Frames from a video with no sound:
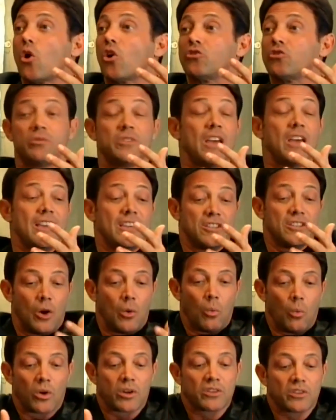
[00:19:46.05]
Because, you know,
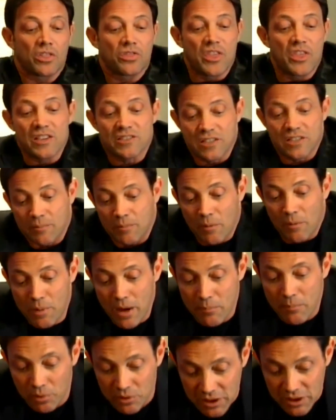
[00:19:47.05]
one of the things that I'm a
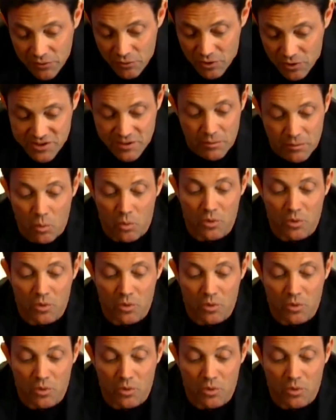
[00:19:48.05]
big believer in is that we